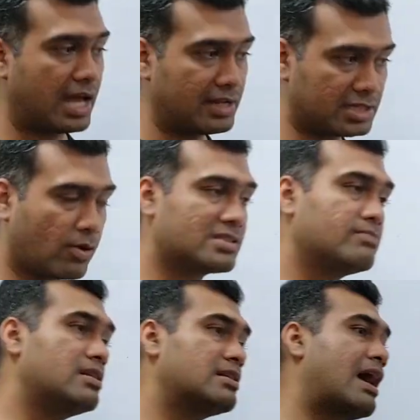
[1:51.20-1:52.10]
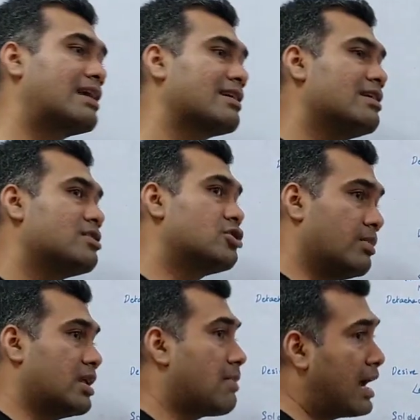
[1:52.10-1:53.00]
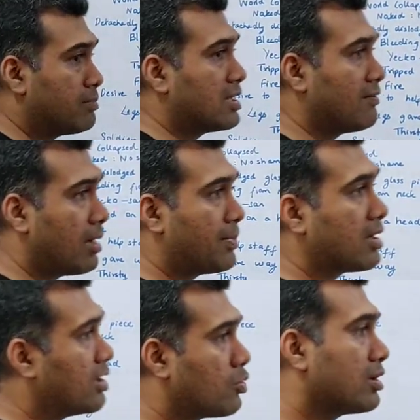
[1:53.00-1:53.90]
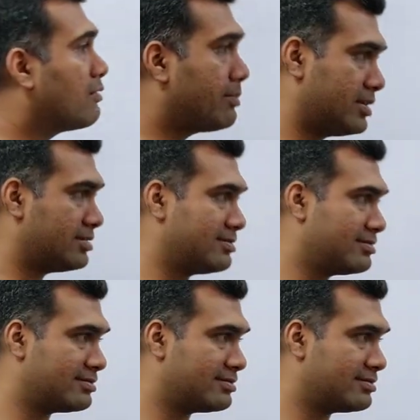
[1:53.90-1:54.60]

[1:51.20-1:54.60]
And it's possible that Germany might be developing a nuclear weapon.